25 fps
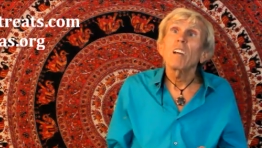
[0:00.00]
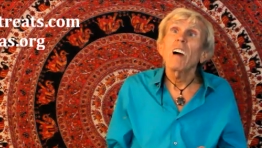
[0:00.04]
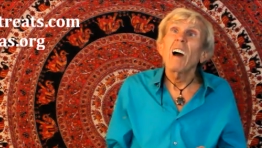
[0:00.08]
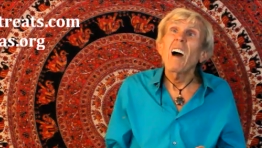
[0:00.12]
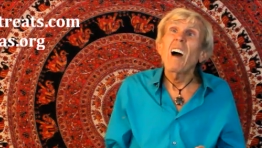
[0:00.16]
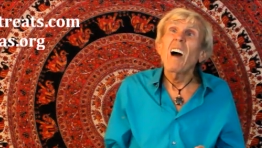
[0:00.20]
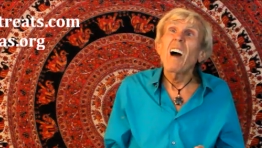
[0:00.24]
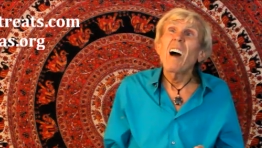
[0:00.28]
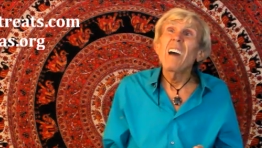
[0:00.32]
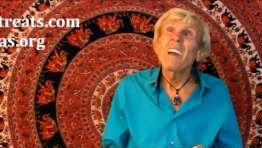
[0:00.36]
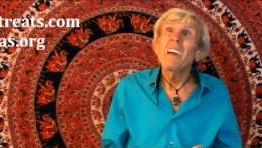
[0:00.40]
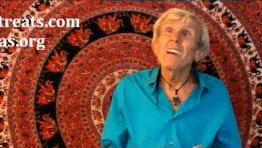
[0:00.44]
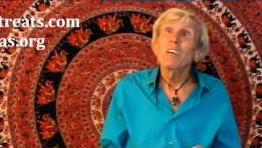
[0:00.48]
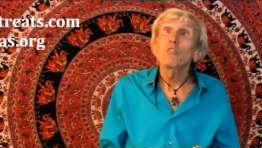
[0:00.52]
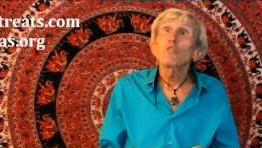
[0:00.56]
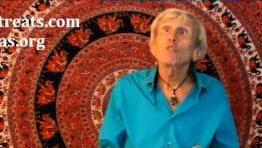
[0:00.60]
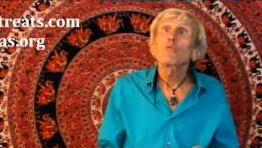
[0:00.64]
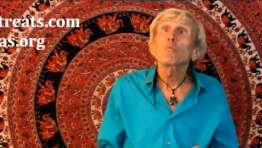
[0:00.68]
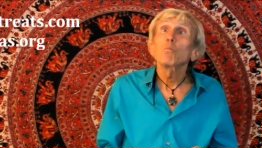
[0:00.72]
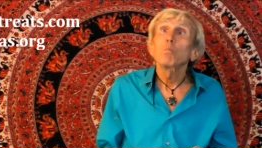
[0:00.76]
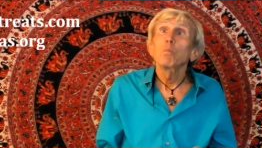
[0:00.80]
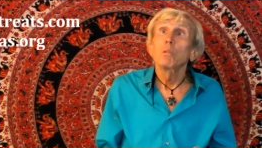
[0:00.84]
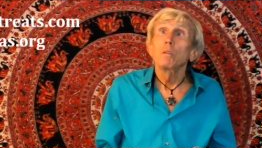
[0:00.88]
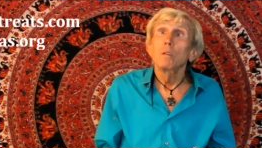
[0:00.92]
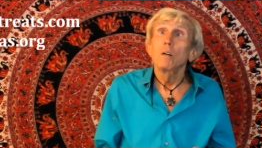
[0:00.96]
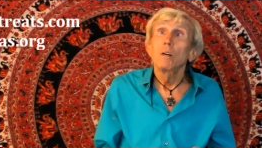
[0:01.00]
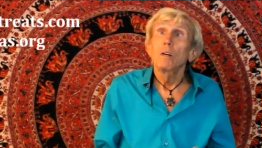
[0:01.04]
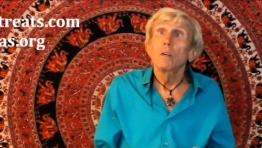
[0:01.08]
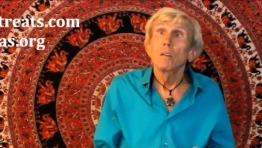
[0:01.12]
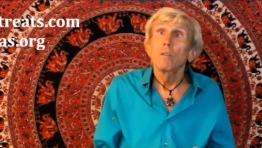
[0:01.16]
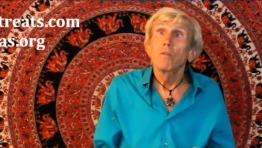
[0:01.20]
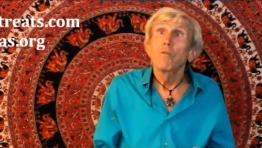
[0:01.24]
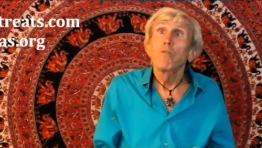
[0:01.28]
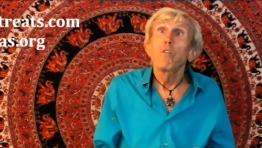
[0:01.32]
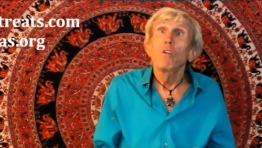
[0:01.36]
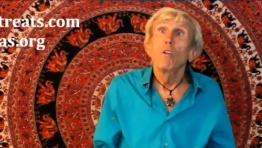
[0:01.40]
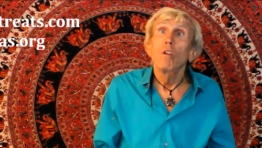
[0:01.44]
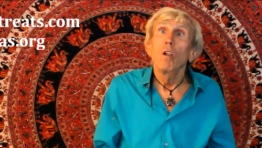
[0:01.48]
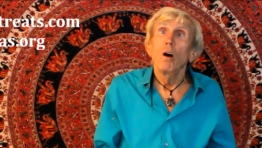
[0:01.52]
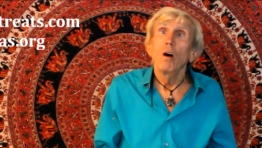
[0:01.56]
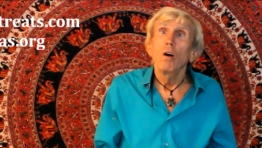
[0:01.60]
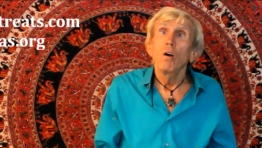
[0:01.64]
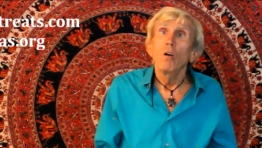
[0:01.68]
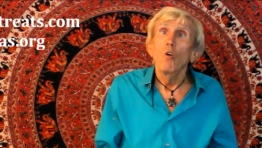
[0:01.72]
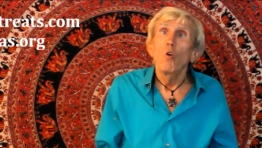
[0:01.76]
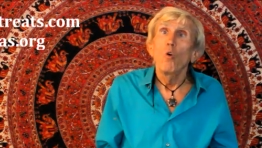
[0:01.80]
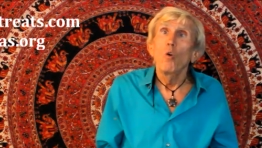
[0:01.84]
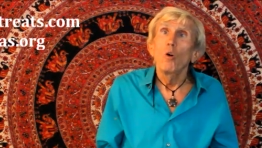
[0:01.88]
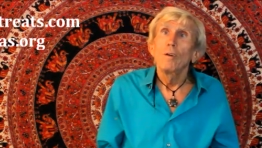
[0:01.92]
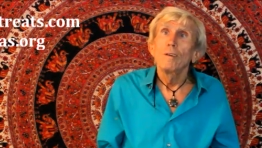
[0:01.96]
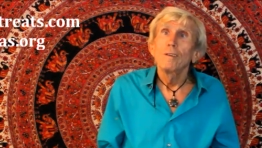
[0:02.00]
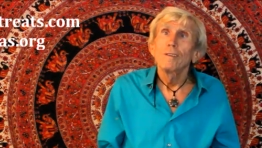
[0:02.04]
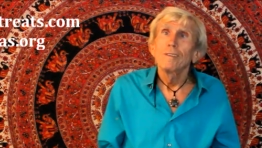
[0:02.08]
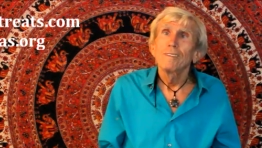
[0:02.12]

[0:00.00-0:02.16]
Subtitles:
highest blood flow.